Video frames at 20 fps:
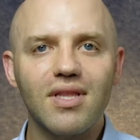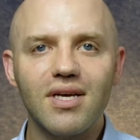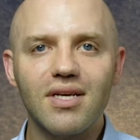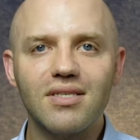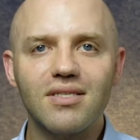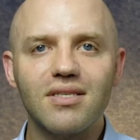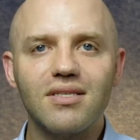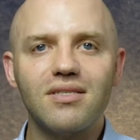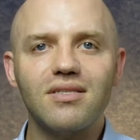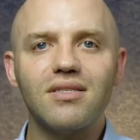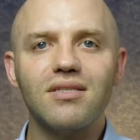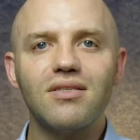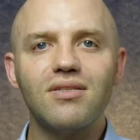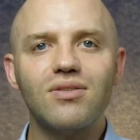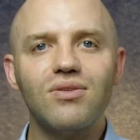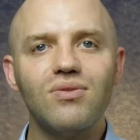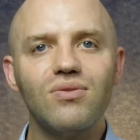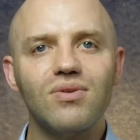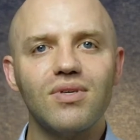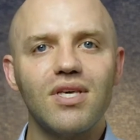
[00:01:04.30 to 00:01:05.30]
things is just
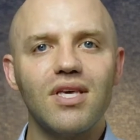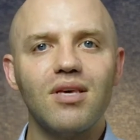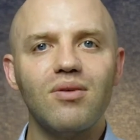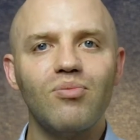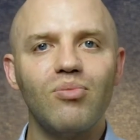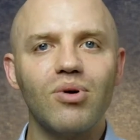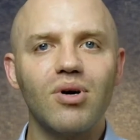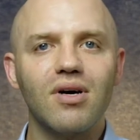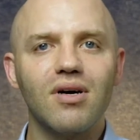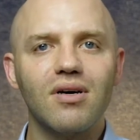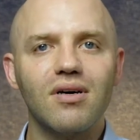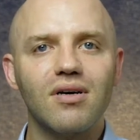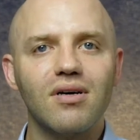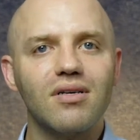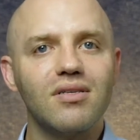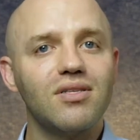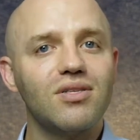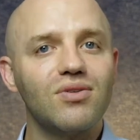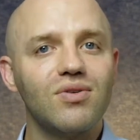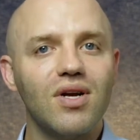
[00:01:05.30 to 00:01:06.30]
to keep a,
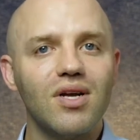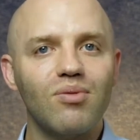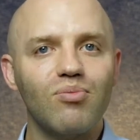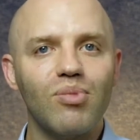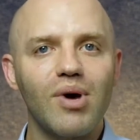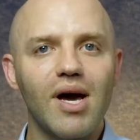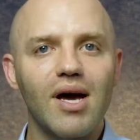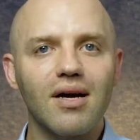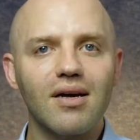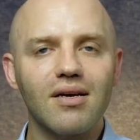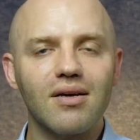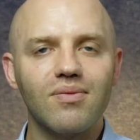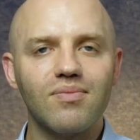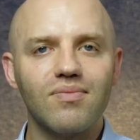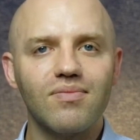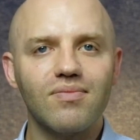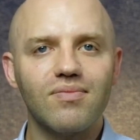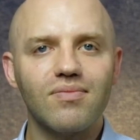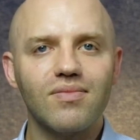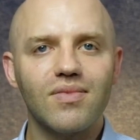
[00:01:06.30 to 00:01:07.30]
a straight back.
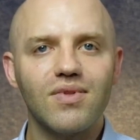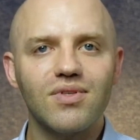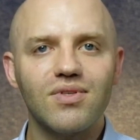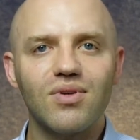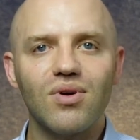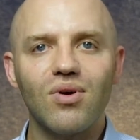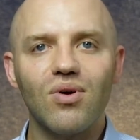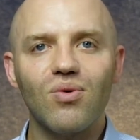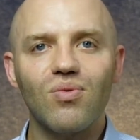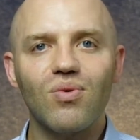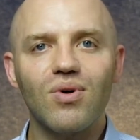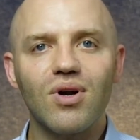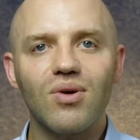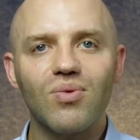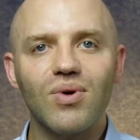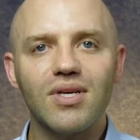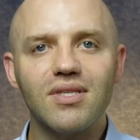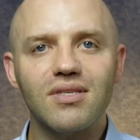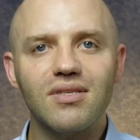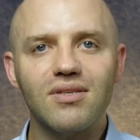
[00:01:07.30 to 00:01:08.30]
So one
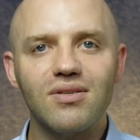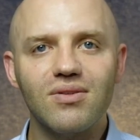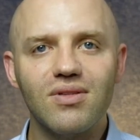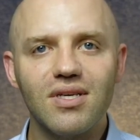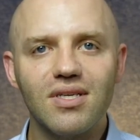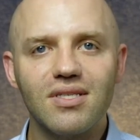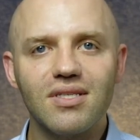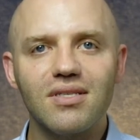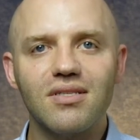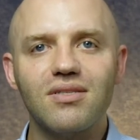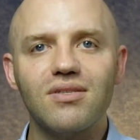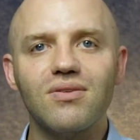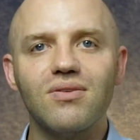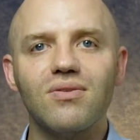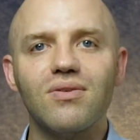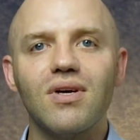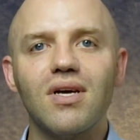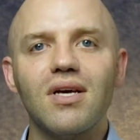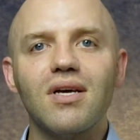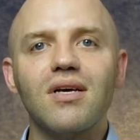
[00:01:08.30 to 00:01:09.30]
way to do this is
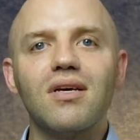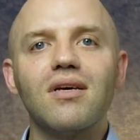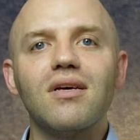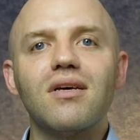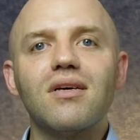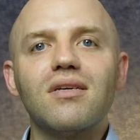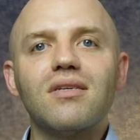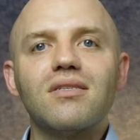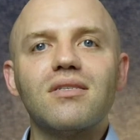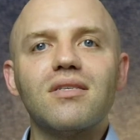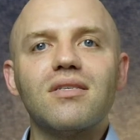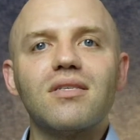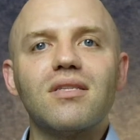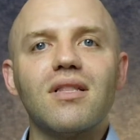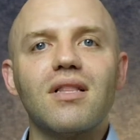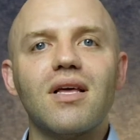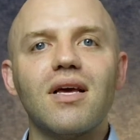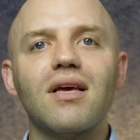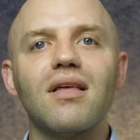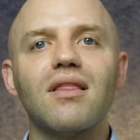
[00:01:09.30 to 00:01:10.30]
to just
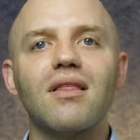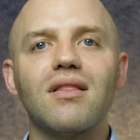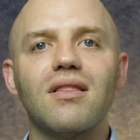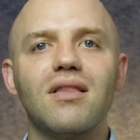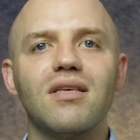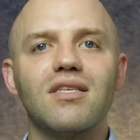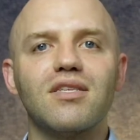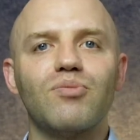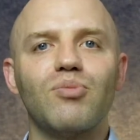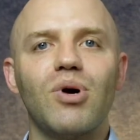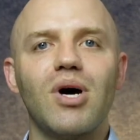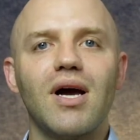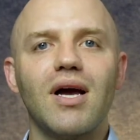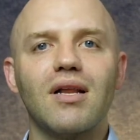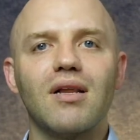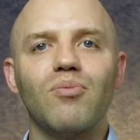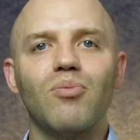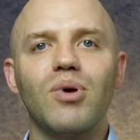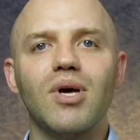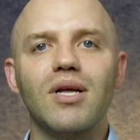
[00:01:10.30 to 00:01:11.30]
lengthen the
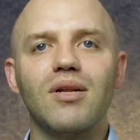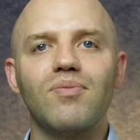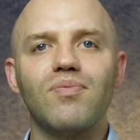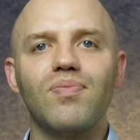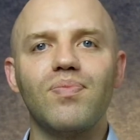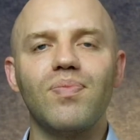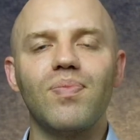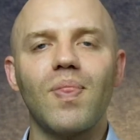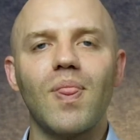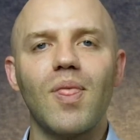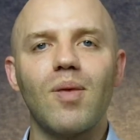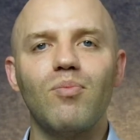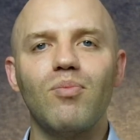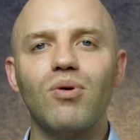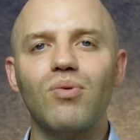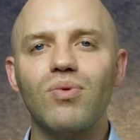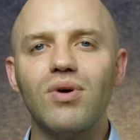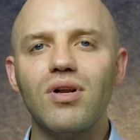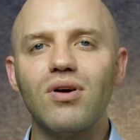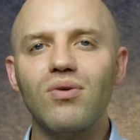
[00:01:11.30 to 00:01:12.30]
spine a bit.
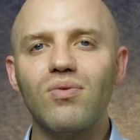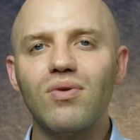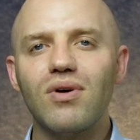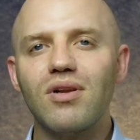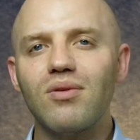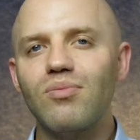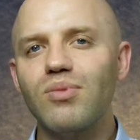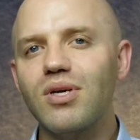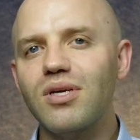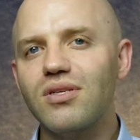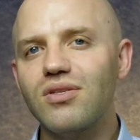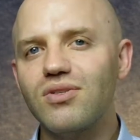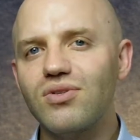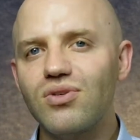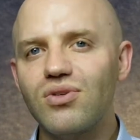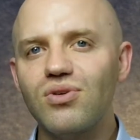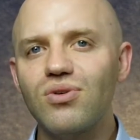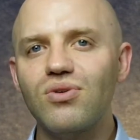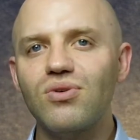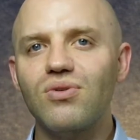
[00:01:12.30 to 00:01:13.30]
But we don't want to be
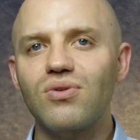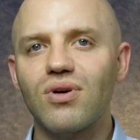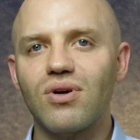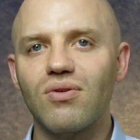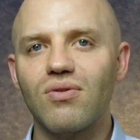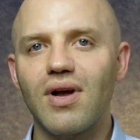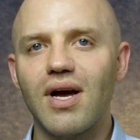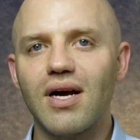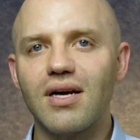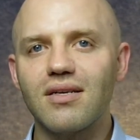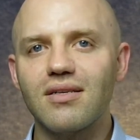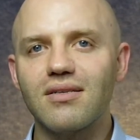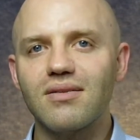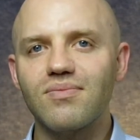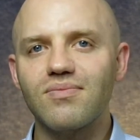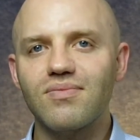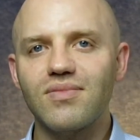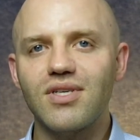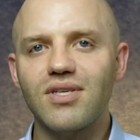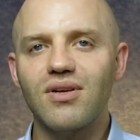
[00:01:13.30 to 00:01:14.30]
too erect.
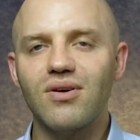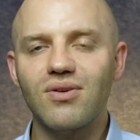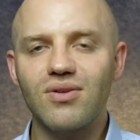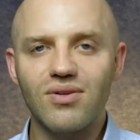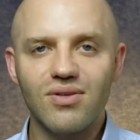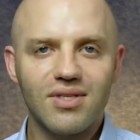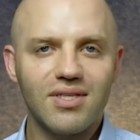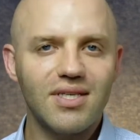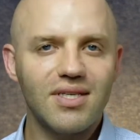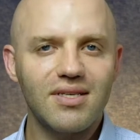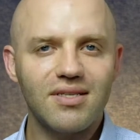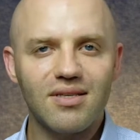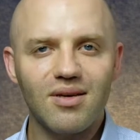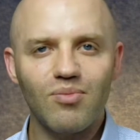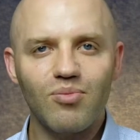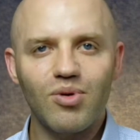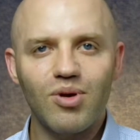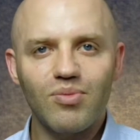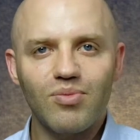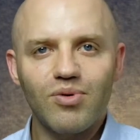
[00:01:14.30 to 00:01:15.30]
You know, you'll see
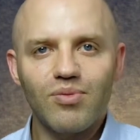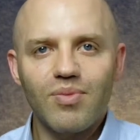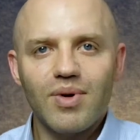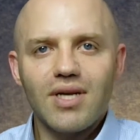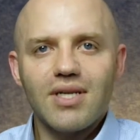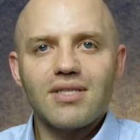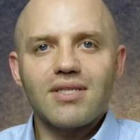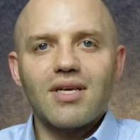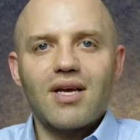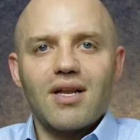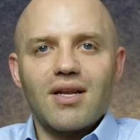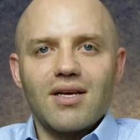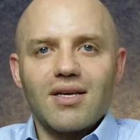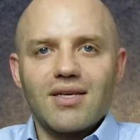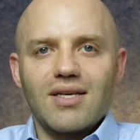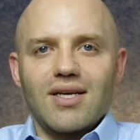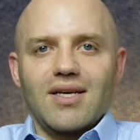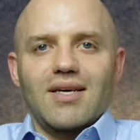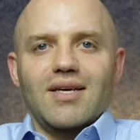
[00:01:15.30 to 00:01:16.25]
some people meditating